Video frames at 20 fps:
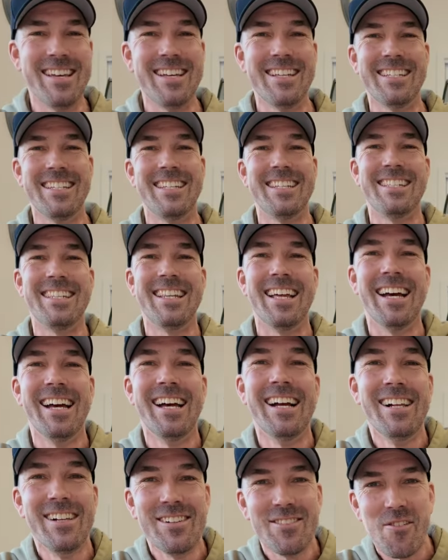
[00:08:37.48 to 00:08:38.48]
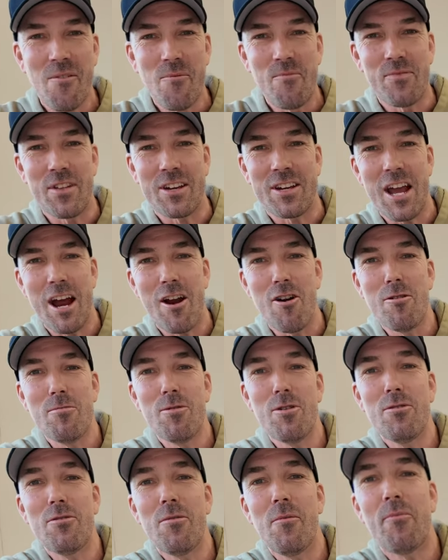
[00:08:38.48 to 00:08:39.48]
This is the
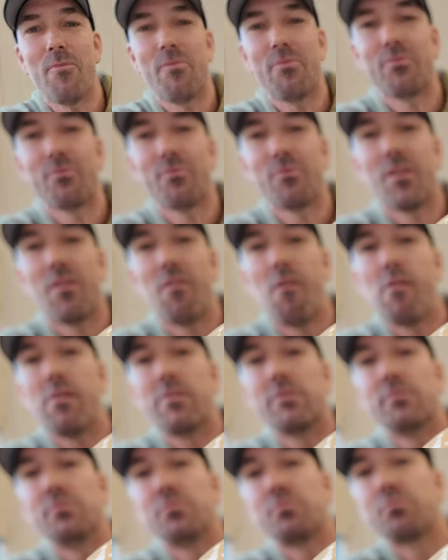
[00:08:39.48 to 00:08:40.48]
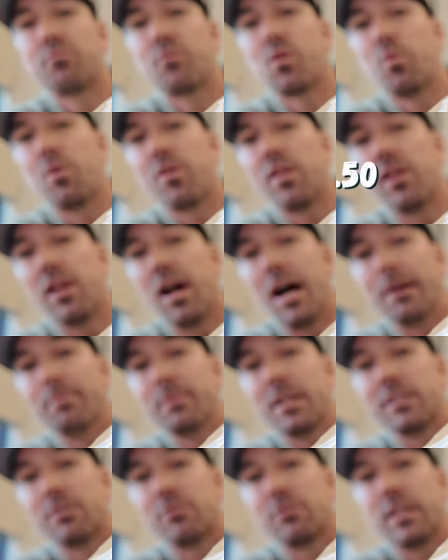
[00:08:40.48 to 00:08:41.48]
caramel with
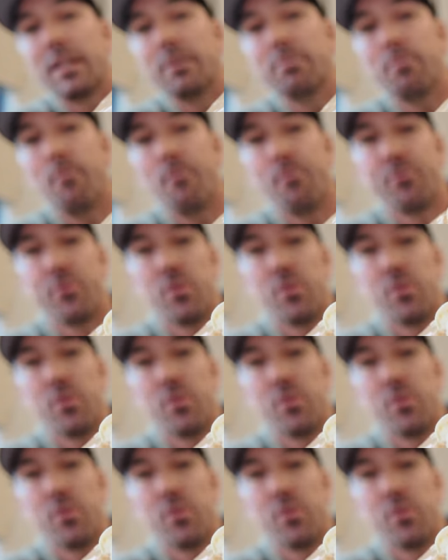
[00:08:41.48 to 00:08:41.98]
lime and cream.